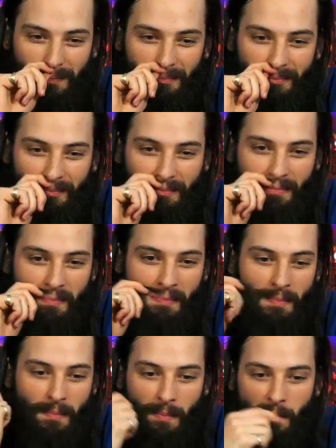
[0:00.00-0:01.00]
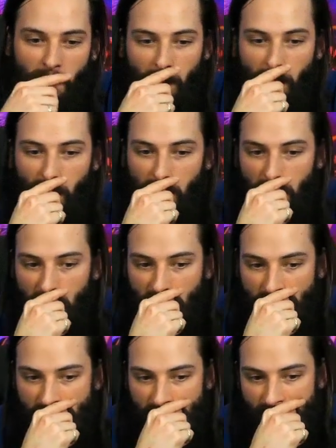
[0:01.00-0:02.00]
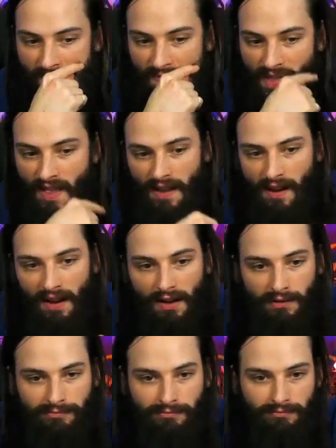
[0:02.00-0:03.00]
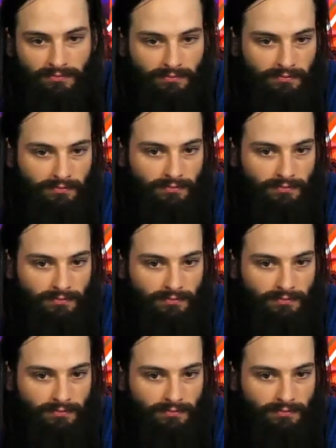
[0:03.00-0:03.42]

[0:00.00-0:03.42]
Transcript: No words are spoken by the person on screen.